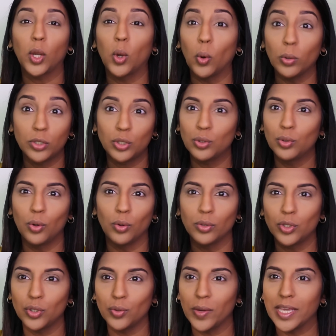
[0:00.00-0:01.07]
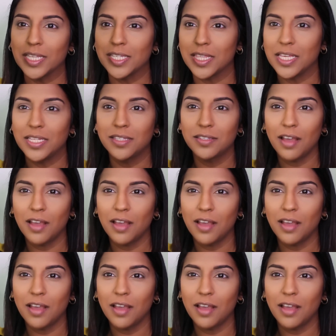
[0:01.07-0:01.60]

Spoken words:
go-to is the